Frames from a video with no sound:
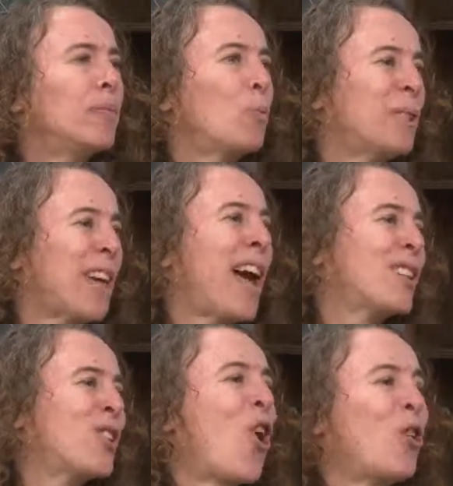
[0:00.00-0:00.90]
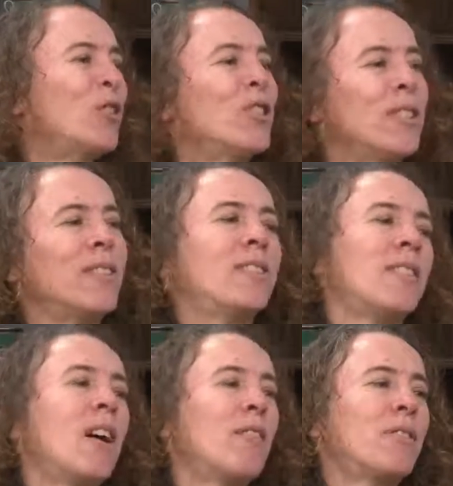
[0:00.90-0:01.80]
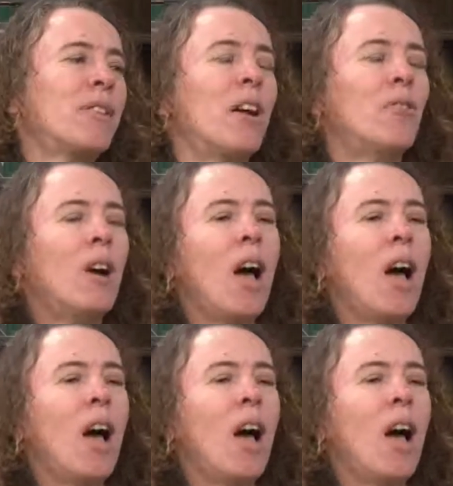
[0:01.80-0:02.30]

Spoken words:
with tax dollars and stuff. So,